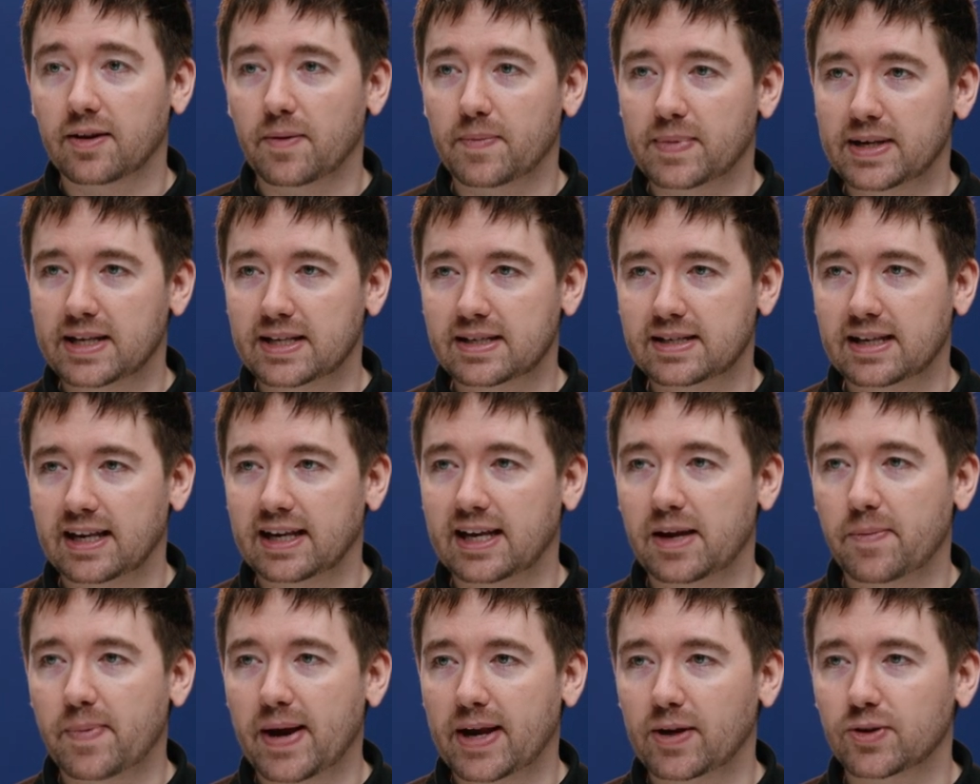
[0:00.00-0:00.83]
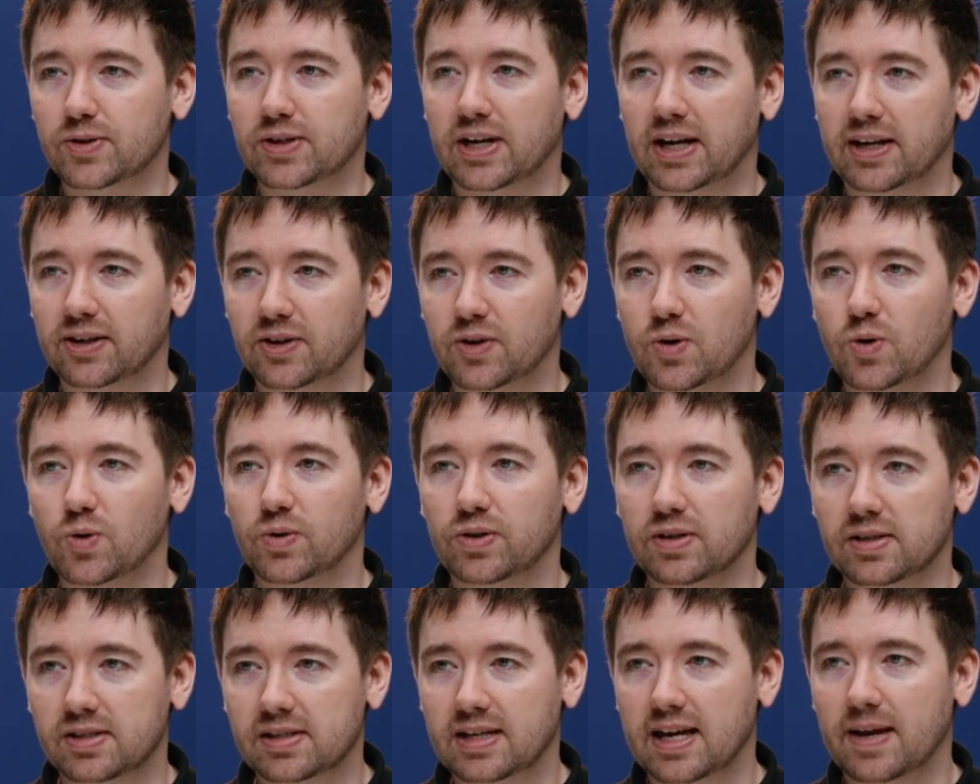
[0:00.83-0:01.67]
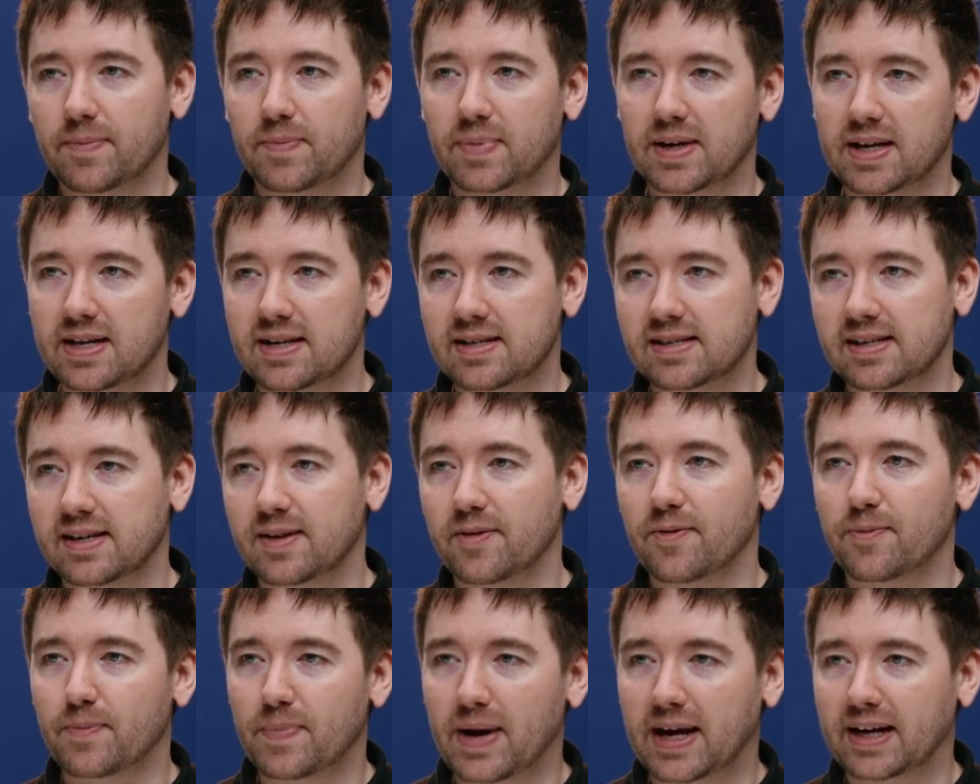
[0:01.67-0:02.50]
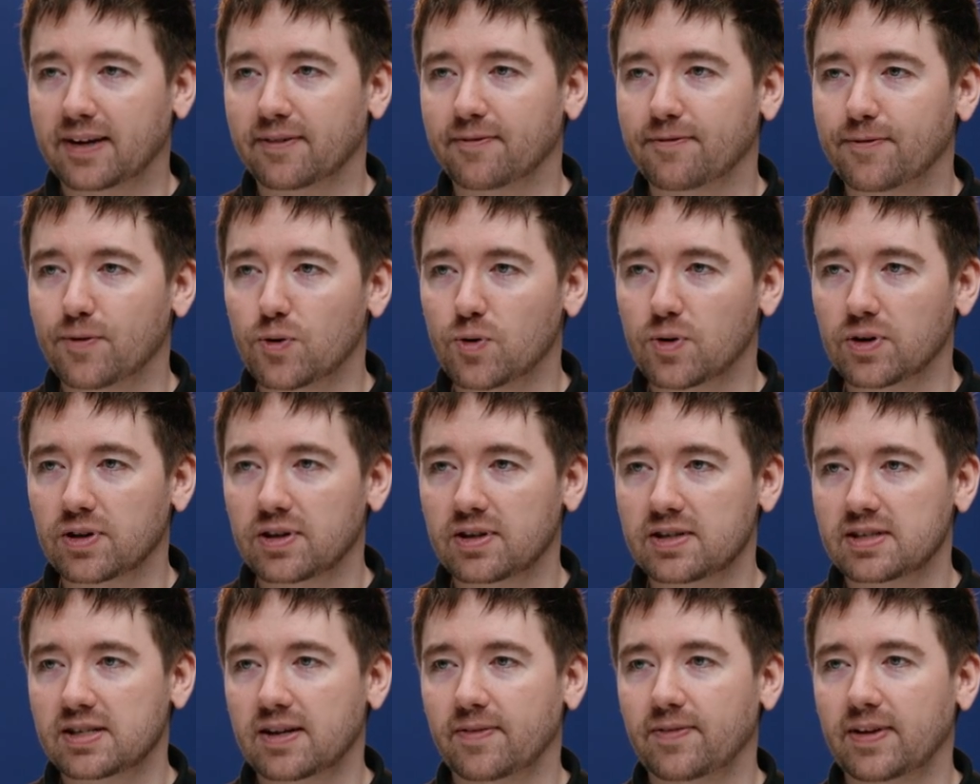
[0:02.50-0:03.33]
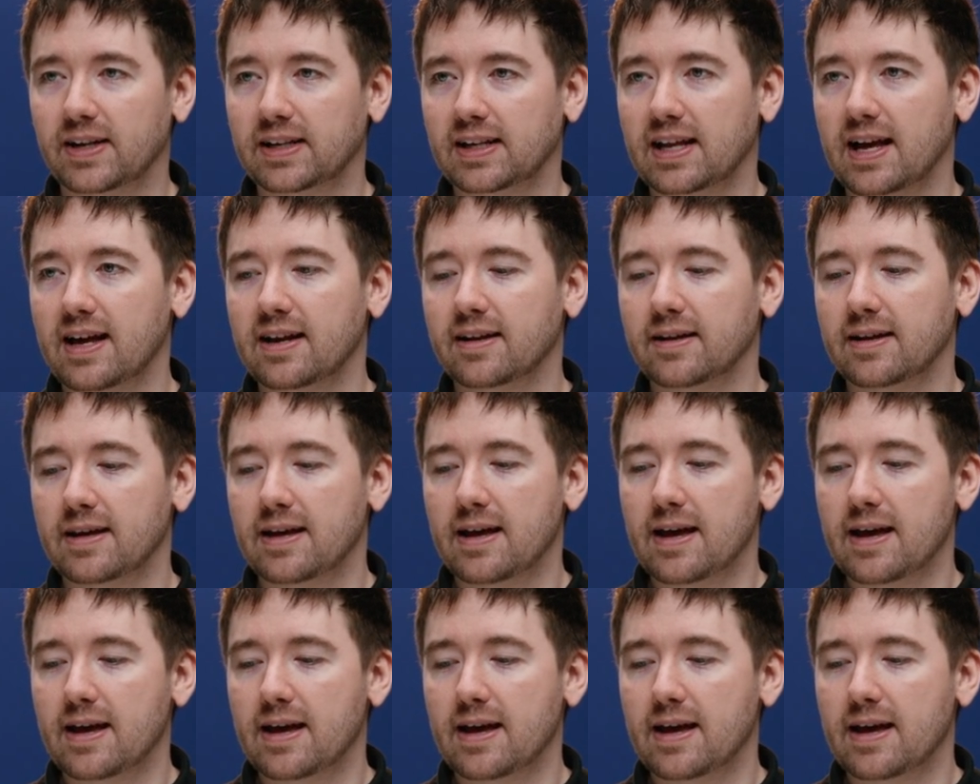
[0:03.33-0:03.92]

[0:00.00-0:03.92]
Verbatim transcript: Uh, I mean, this clicky pedal's kind of cool to skip easily back and forth and stuff like that.